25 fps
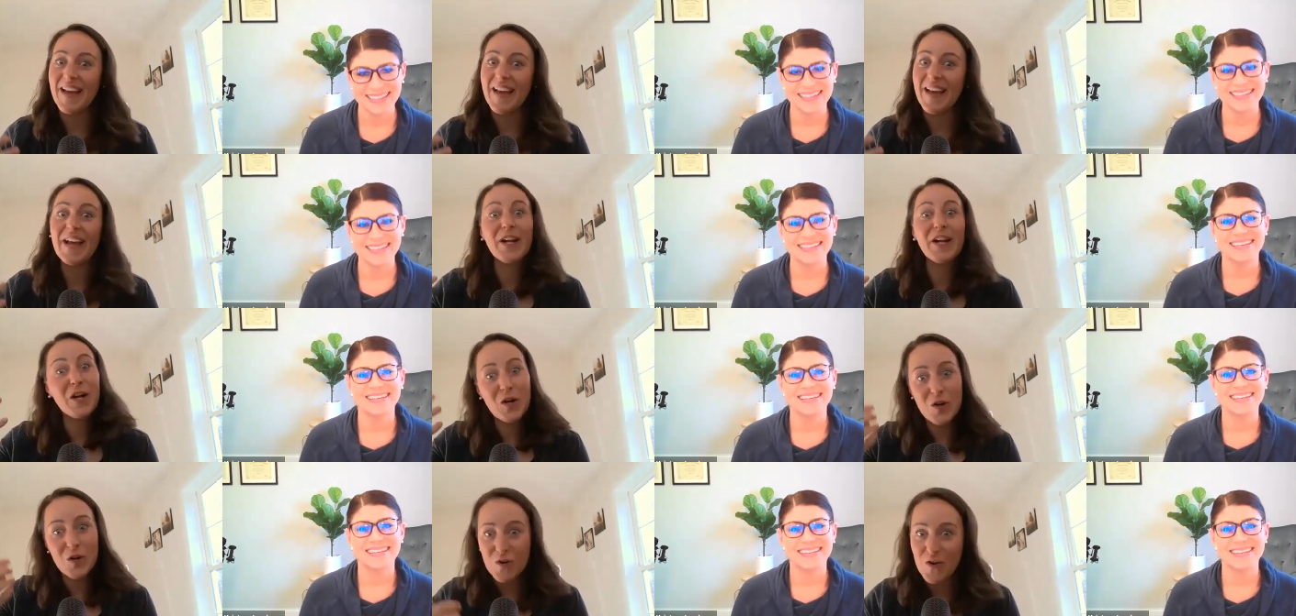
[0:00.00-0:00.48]

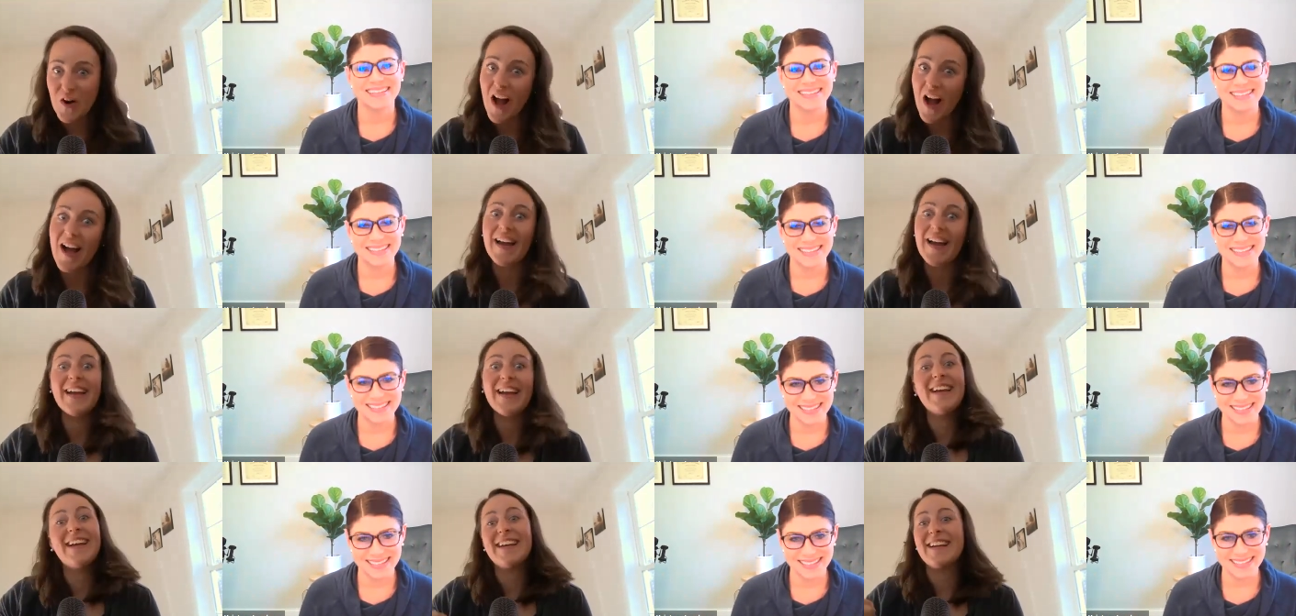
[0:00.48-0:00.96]
Speaker 1: like
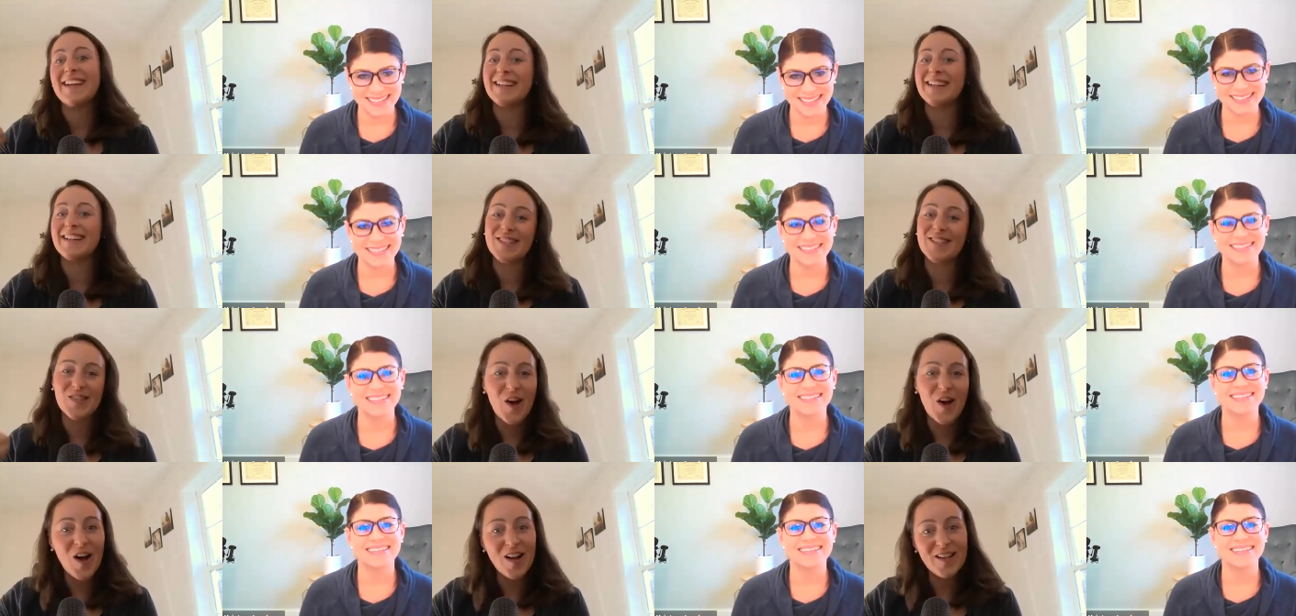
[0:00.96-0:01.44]
crying,
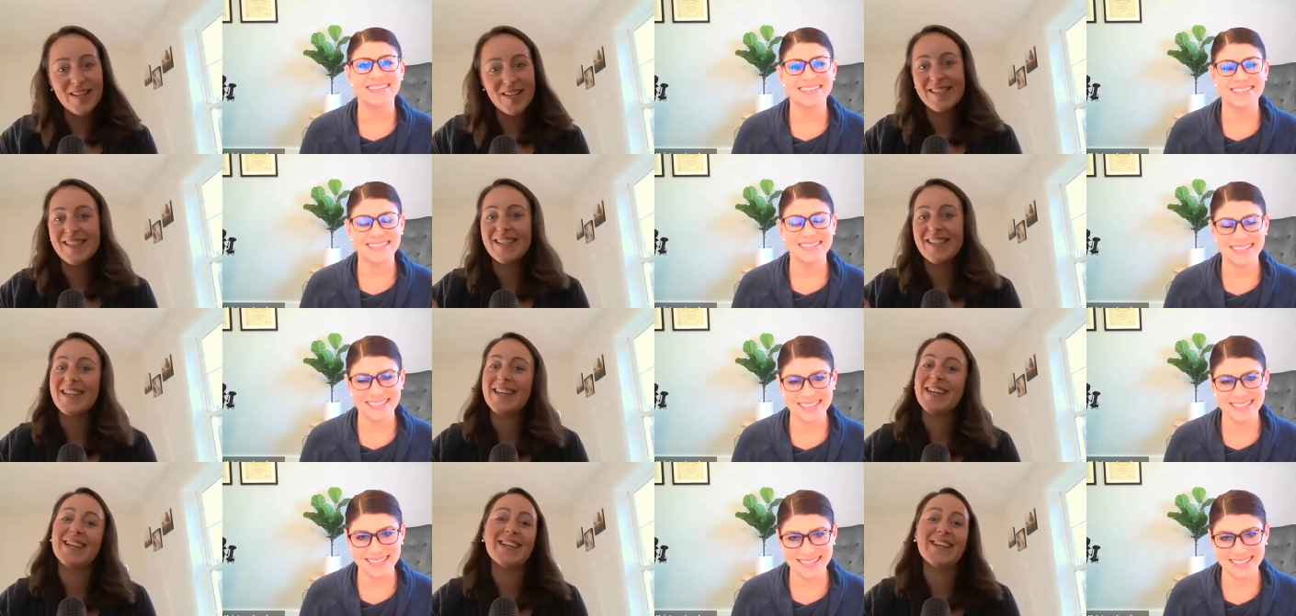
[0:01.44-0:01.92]

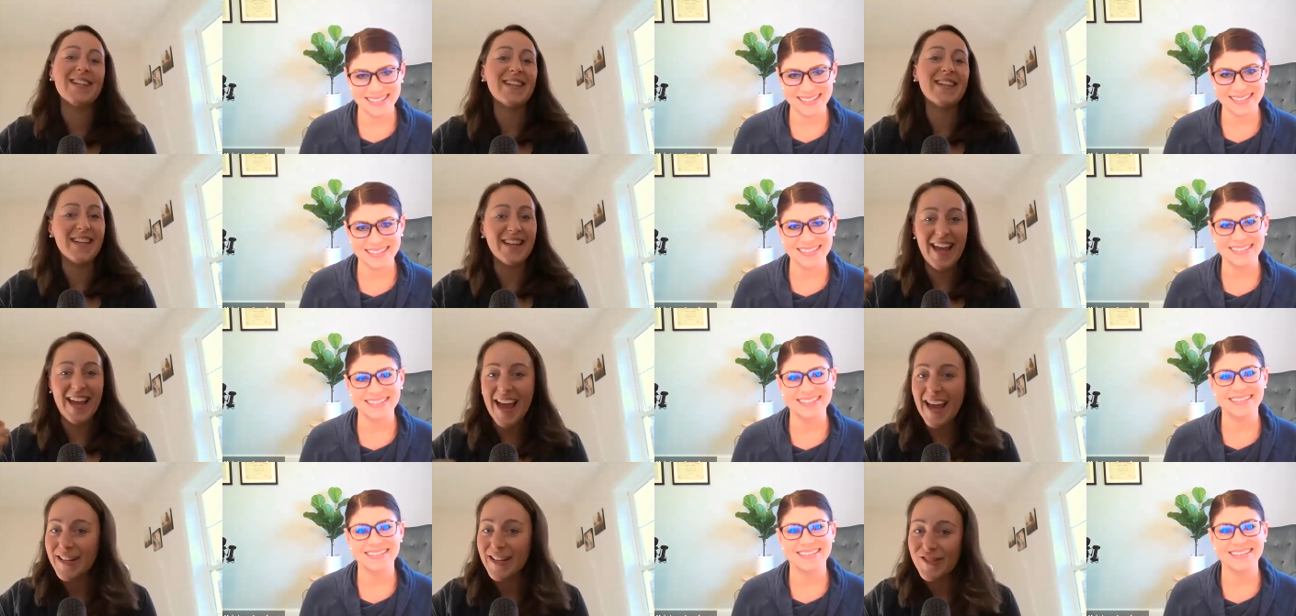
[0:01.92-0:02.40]
exhausted,
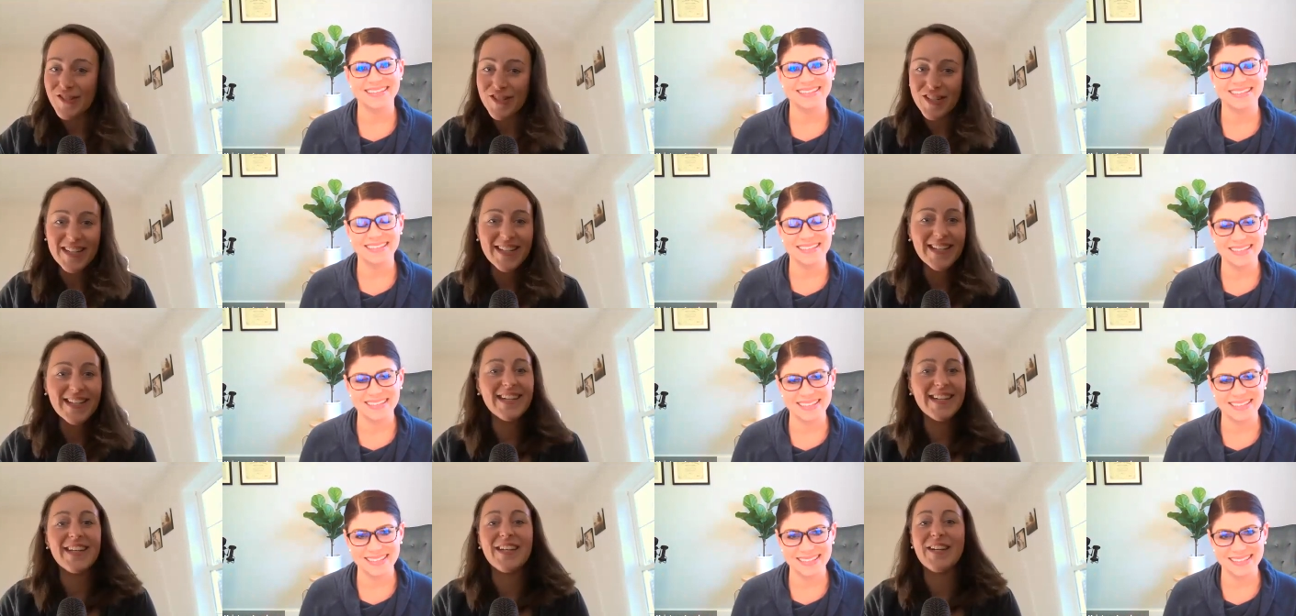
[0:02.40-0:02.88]
like
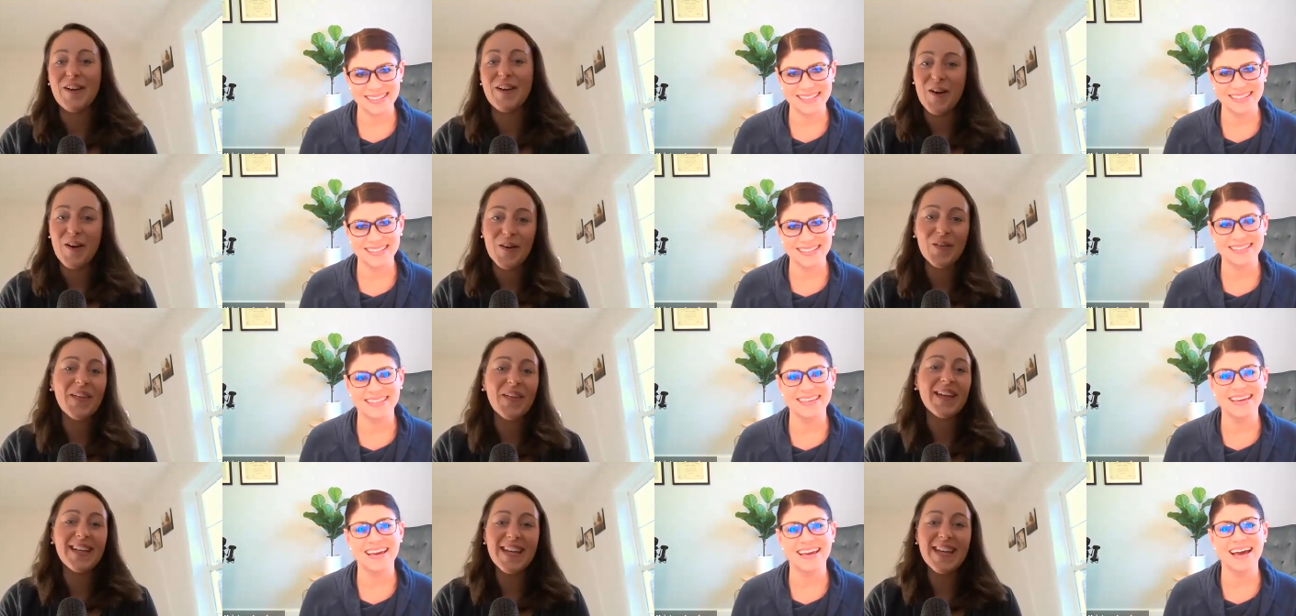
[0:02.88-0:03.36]
edgy, you
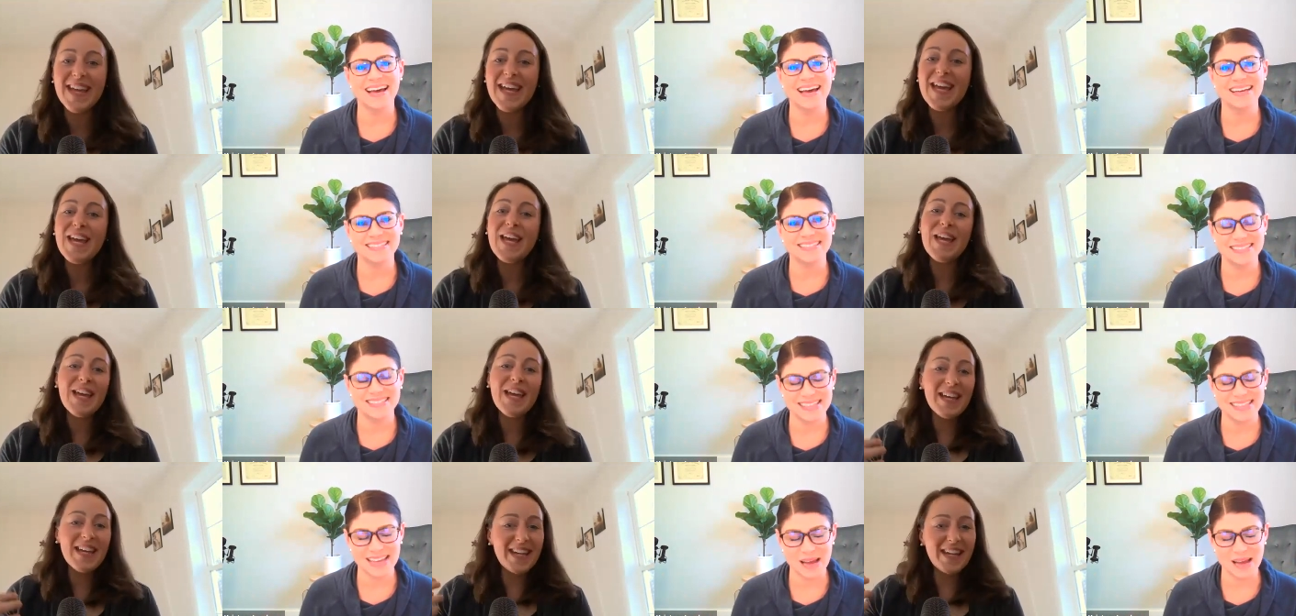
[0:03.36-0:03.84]
know, like
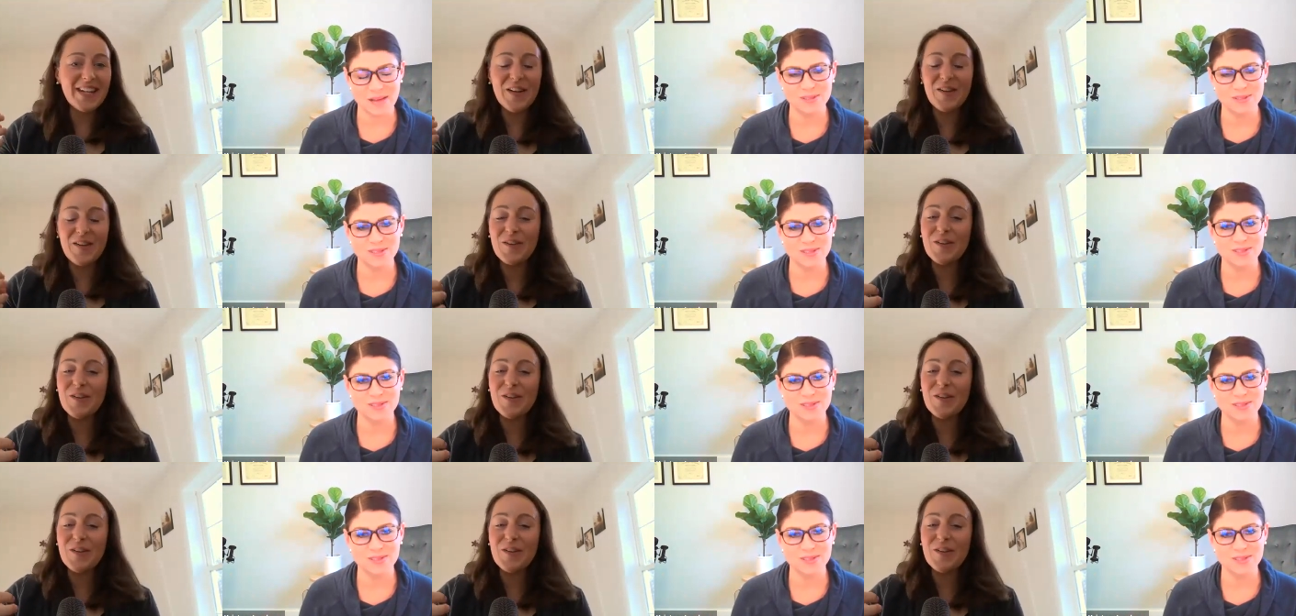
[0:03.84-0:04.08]
yes, absolutely.